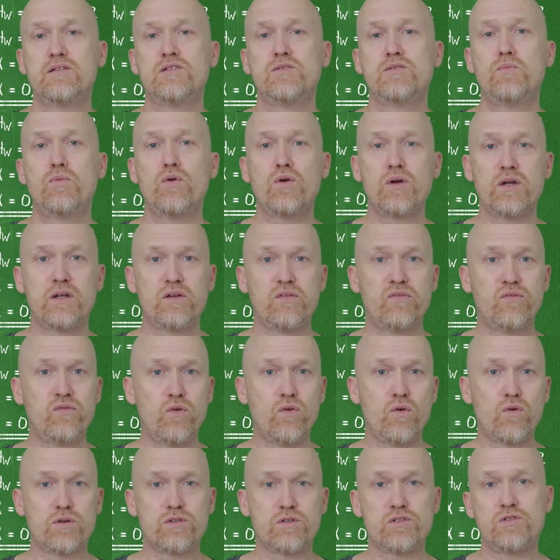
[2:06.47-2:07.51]
this buoyant
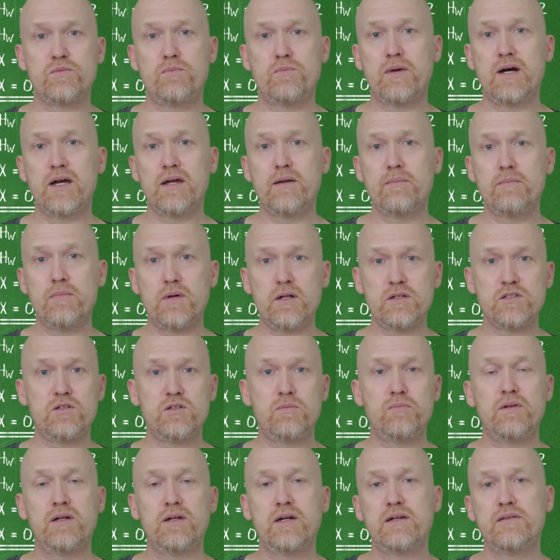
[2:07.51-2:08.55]
force by
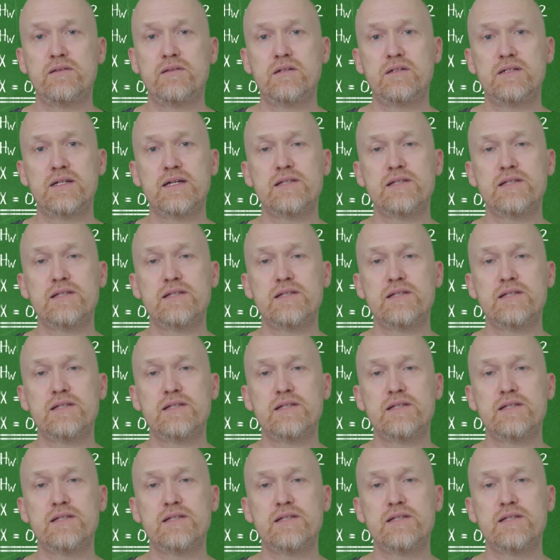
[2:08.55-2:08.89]
multiplying the